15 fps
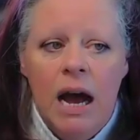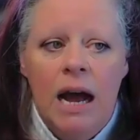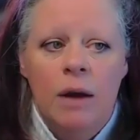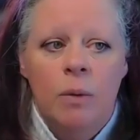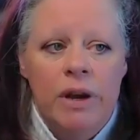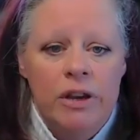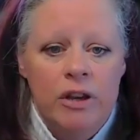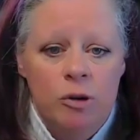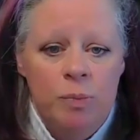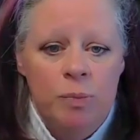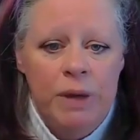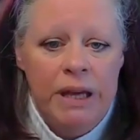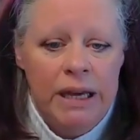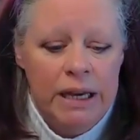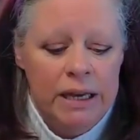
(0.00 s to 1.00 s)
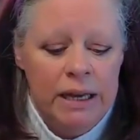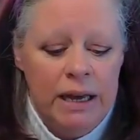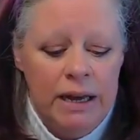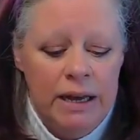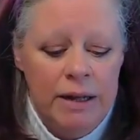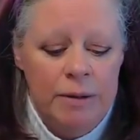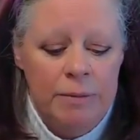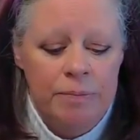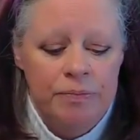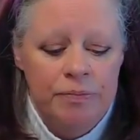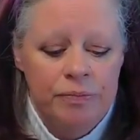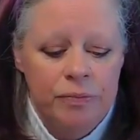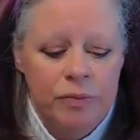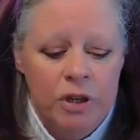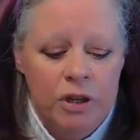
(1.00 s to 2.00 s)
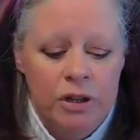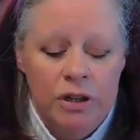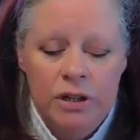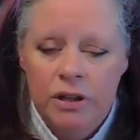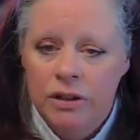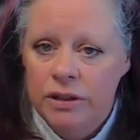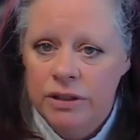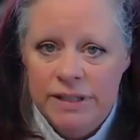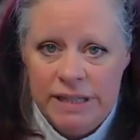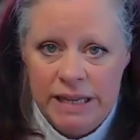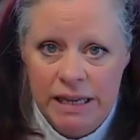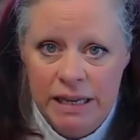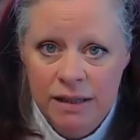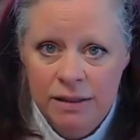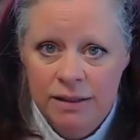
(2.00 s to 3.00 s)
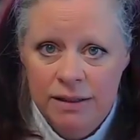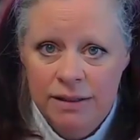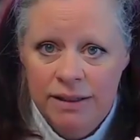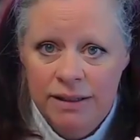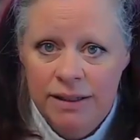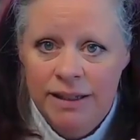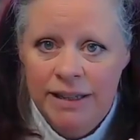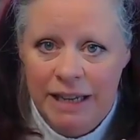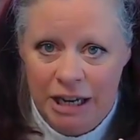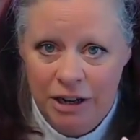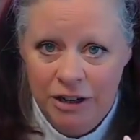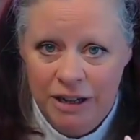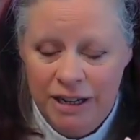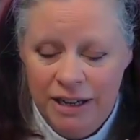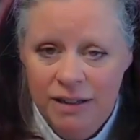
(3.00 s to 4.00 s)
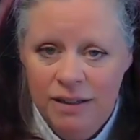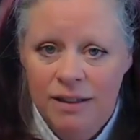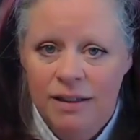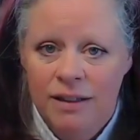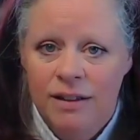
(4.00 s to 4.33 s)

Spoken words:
I want you to pick seeing, hearing,